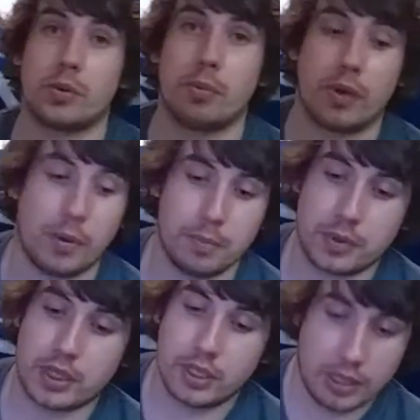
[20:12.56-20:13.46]
world
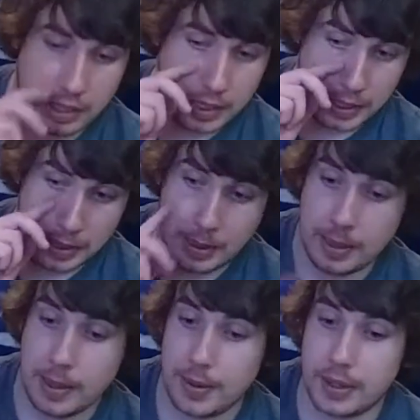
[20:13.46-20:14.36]
problems.
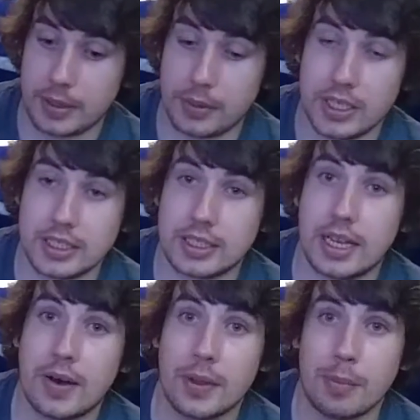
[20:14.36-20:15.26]
Anyways,
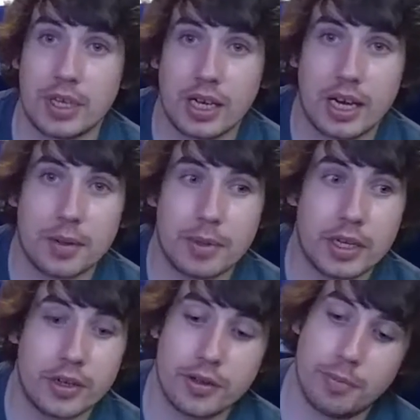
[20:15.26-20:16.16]
now the big item
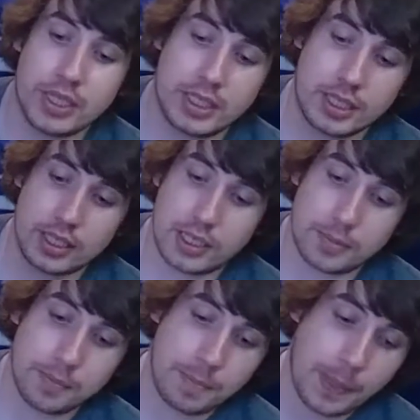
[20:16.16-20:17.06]
here, big ticket
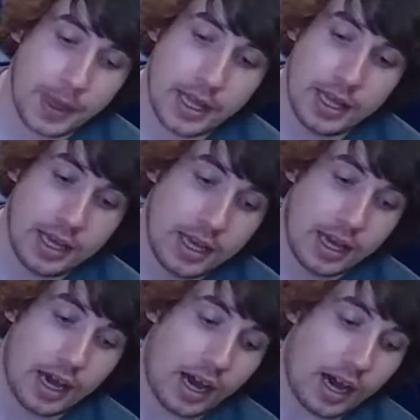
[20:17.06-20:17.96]
item.
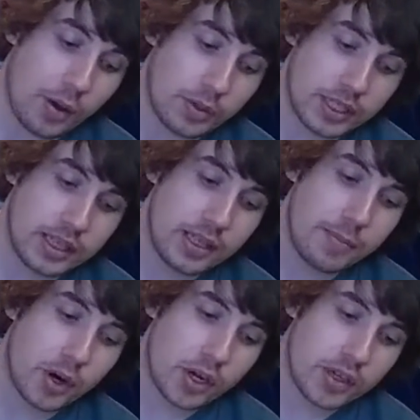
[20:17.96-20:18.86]
I was in the
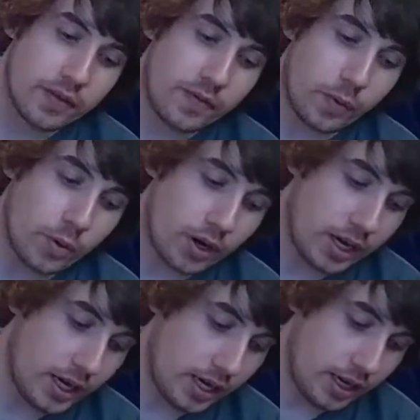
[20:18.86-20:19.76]
market for
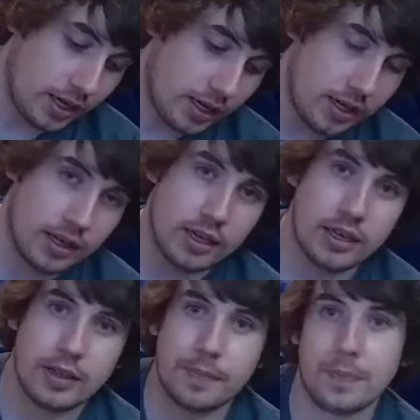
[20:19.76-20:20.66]
a.
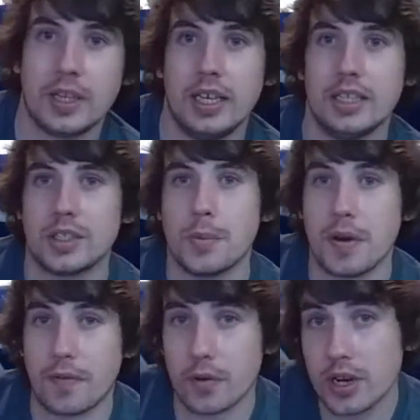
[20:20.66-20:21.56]
So my
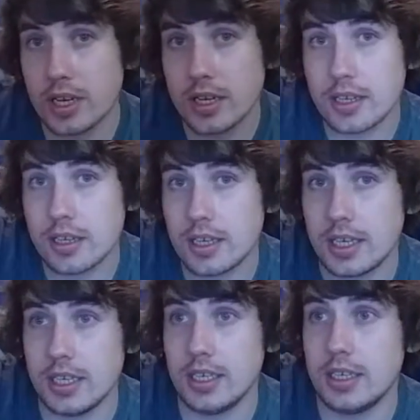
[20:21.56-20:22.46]
friend,
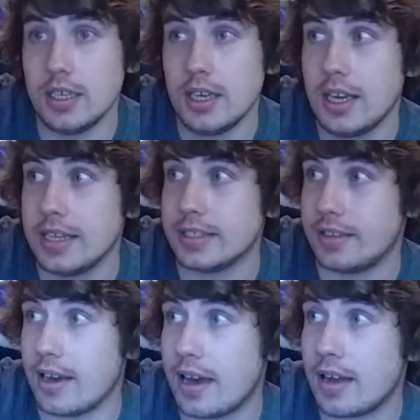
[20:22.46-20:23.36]
his
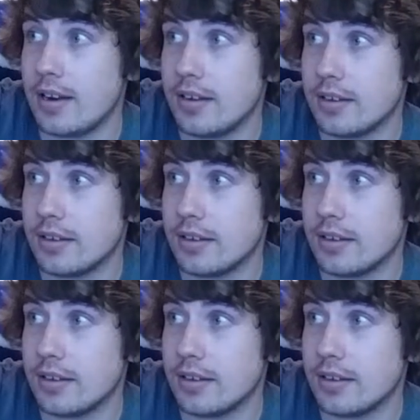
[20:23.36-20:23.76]
dad,